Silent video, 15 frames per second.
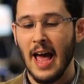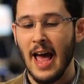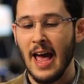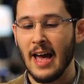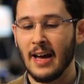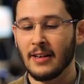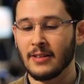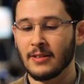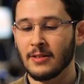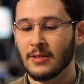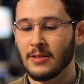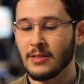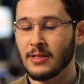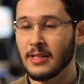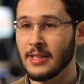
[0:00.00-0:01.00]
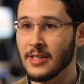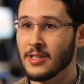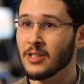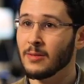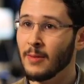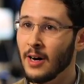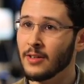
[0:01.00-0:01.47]
and
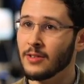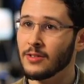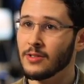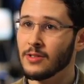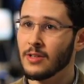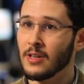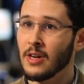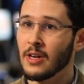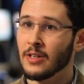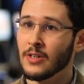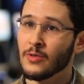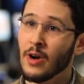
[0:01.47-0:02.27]
statistical models to